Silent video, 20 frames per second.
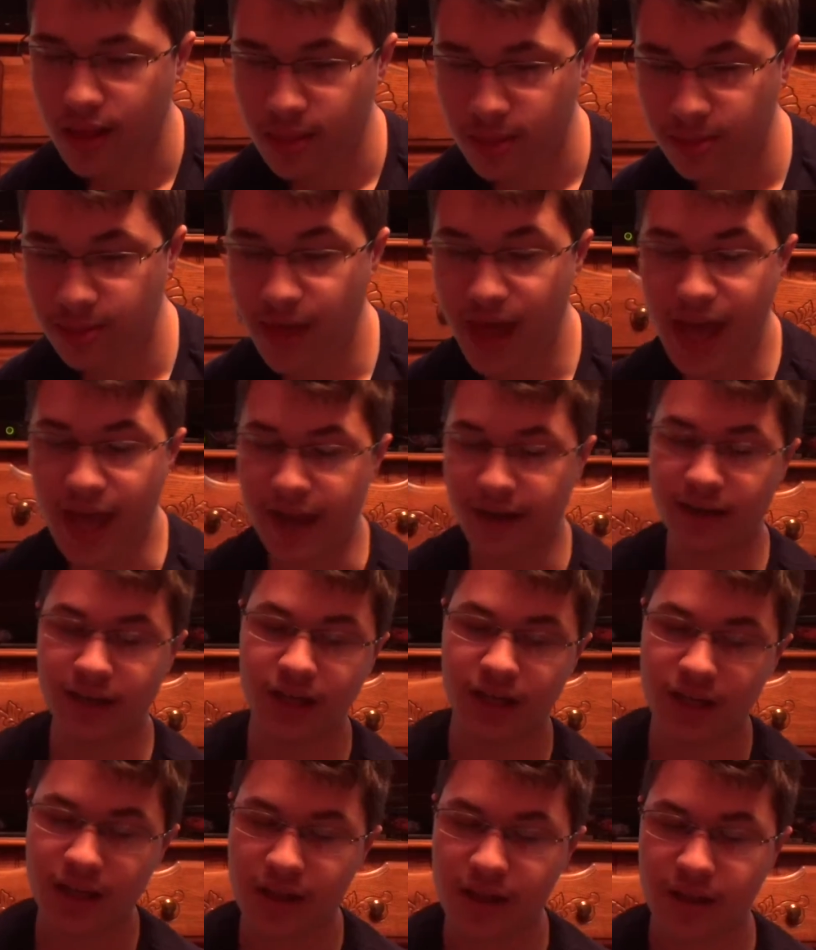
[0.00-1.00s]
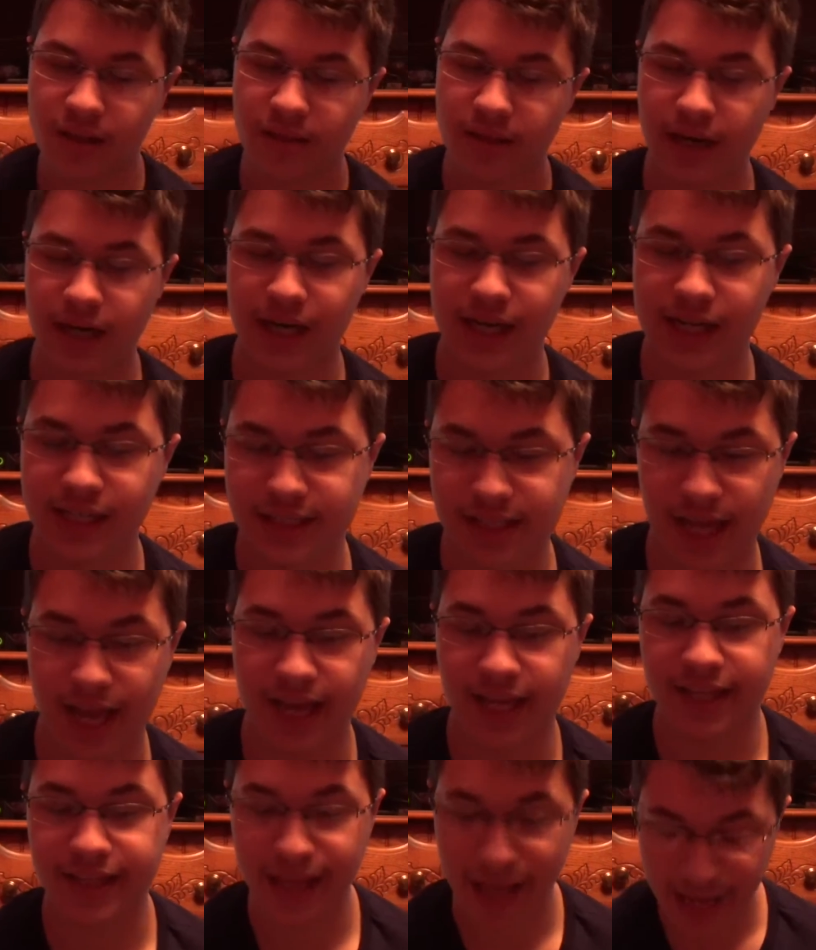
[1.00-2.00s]
Then there is
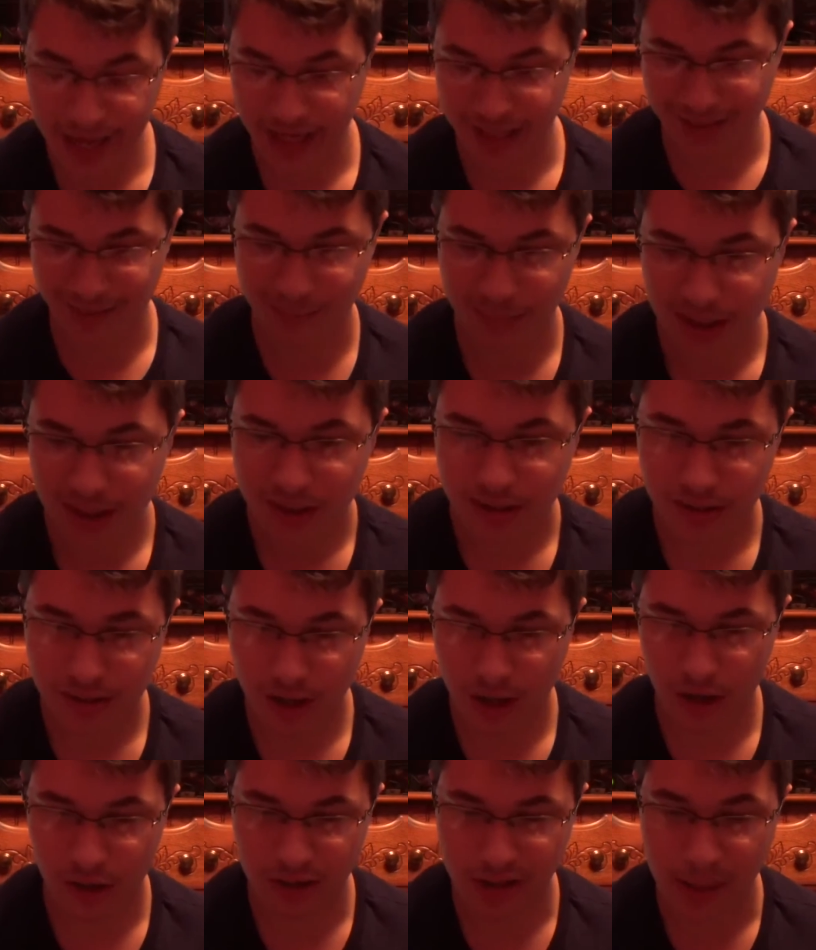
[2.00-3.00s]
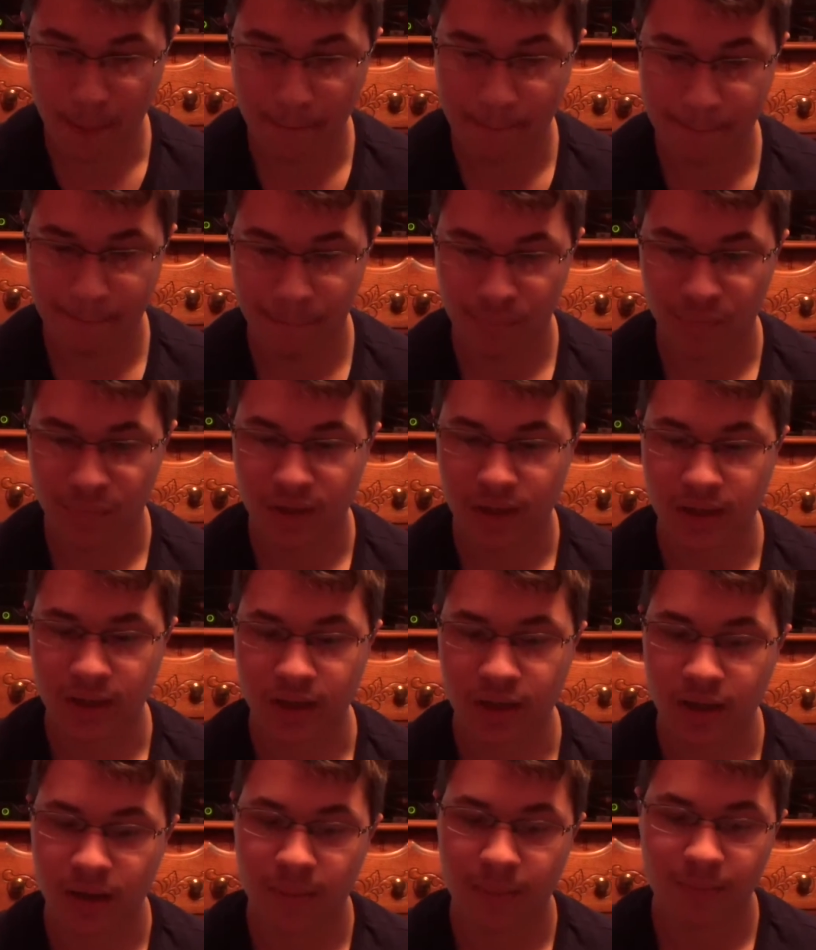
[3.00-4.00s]
a game called
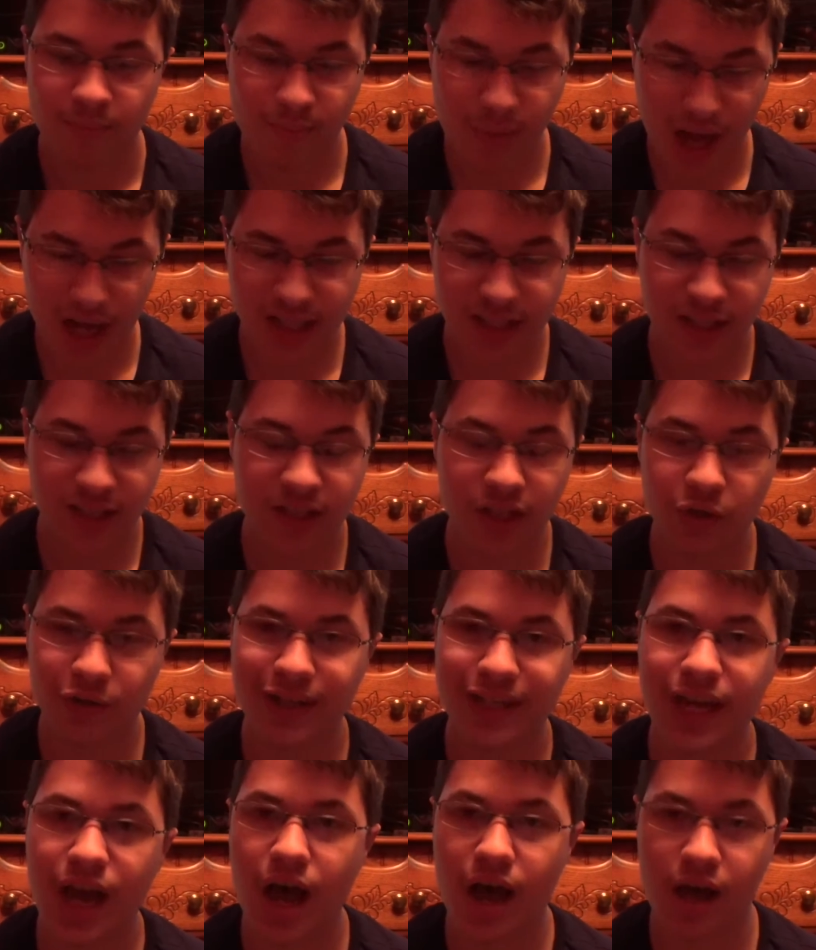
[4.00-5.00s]
Motunui